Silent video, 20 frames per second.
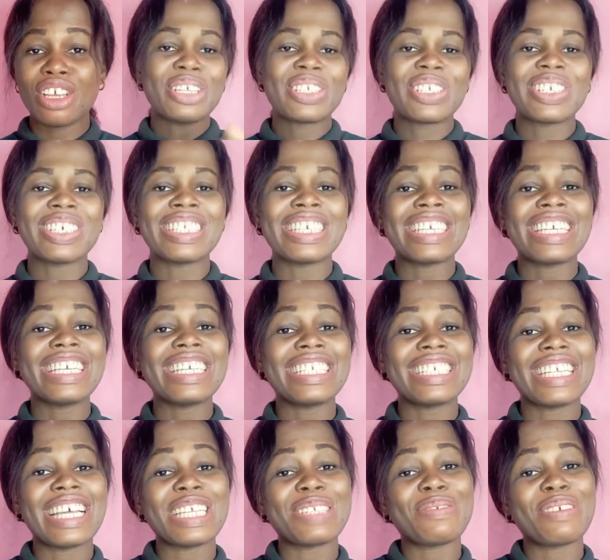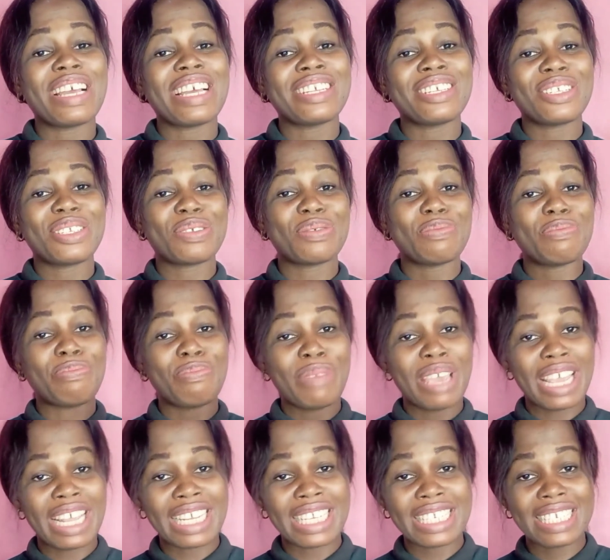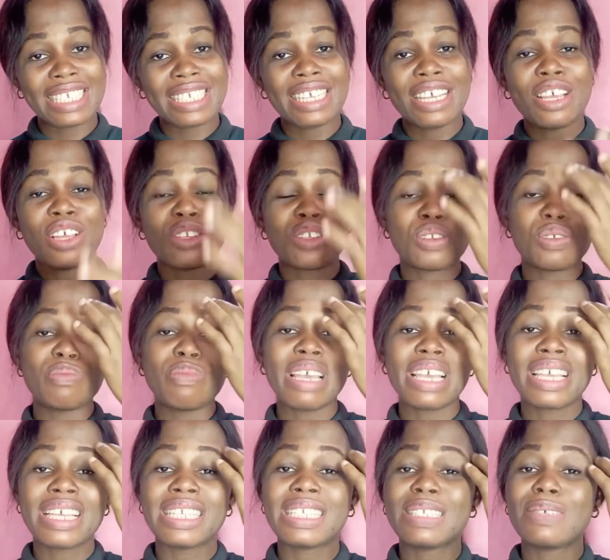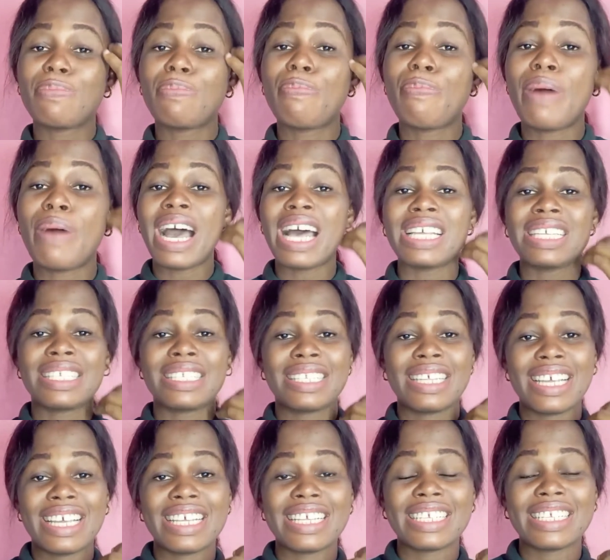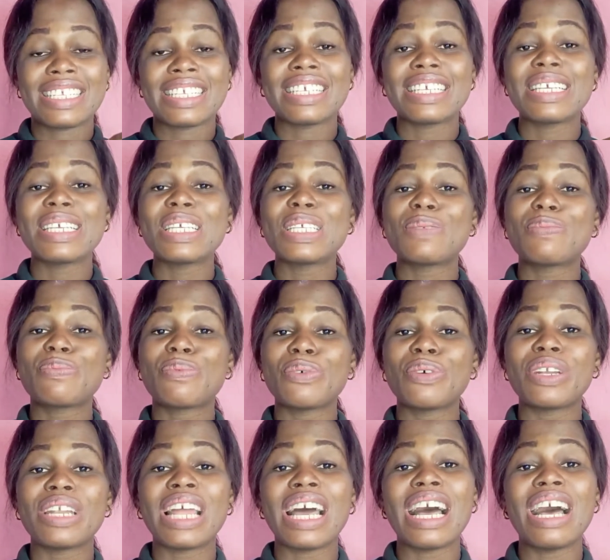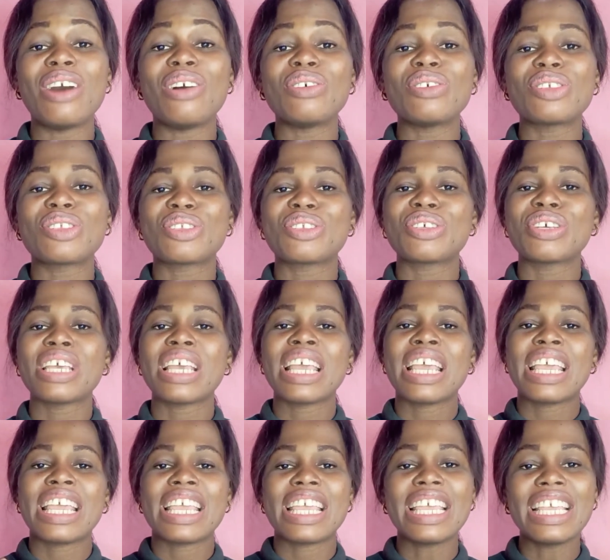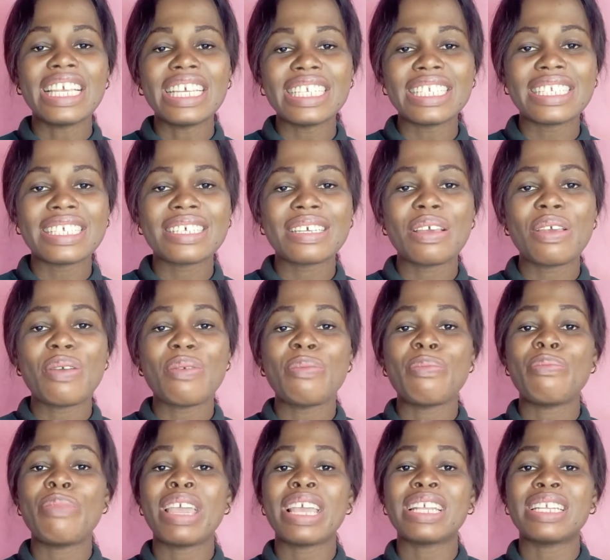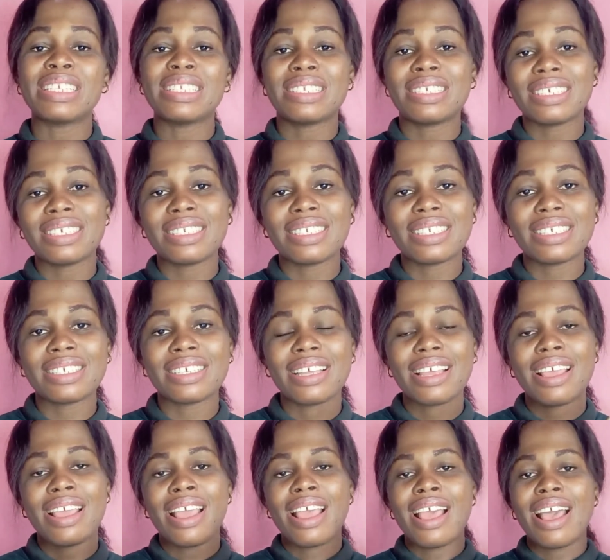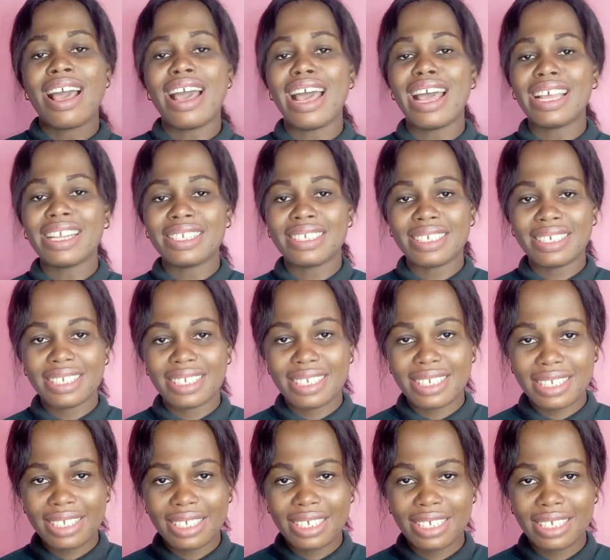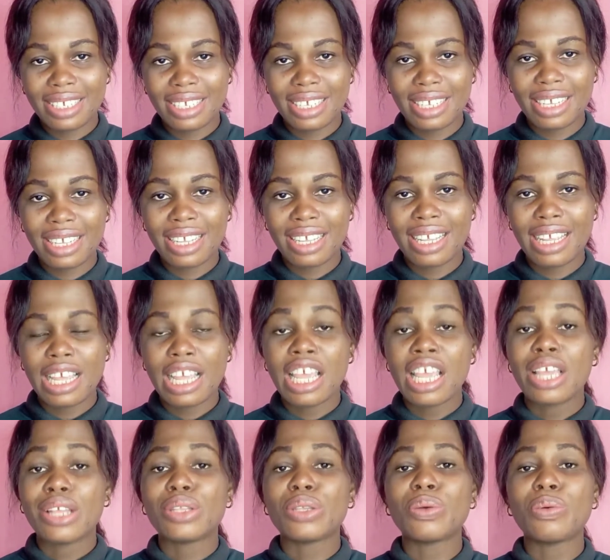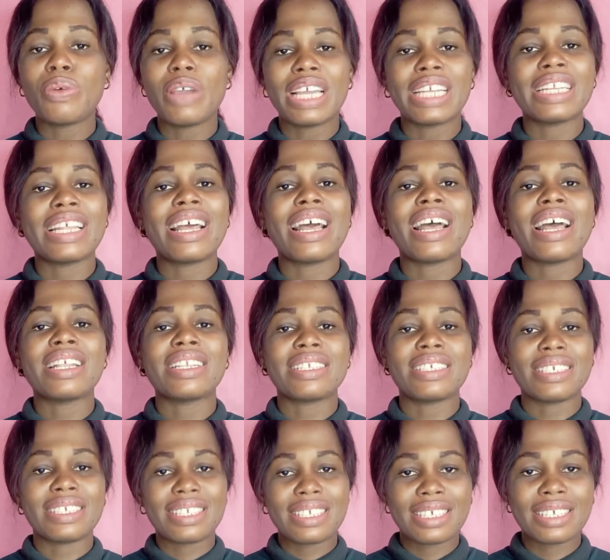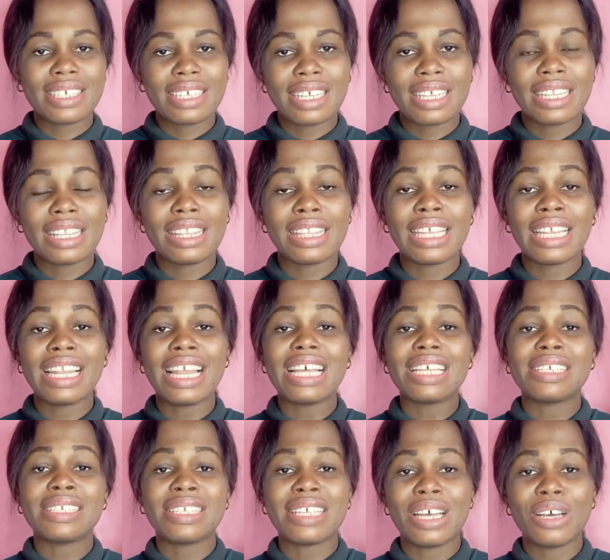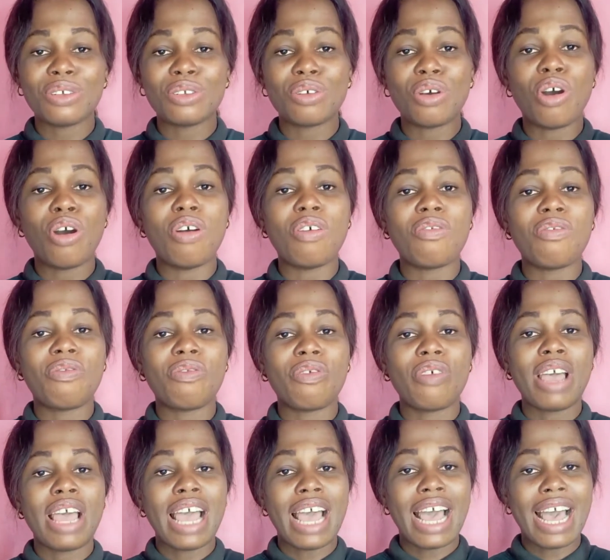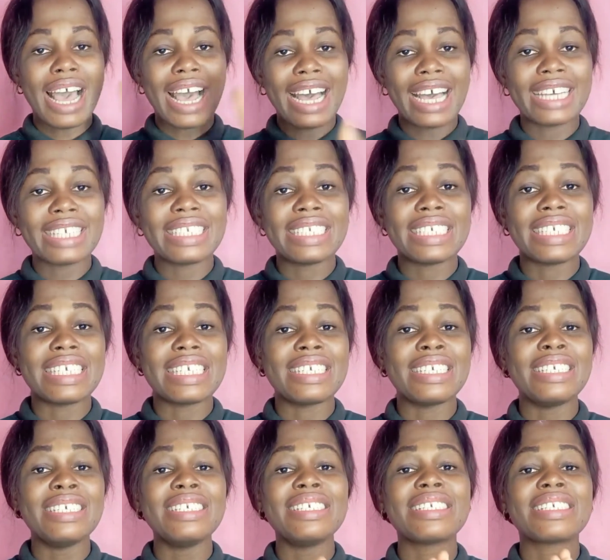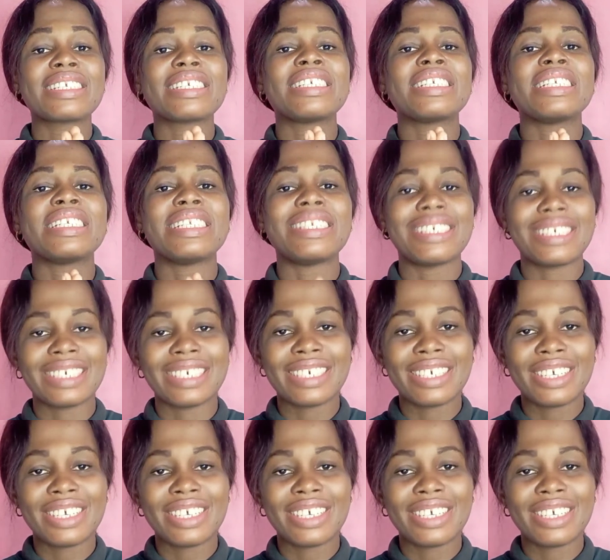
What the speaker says: So the ED that's been added to mend to make it past tense is pronounced ED. Mended. Added. The word added, the last sound of add is D.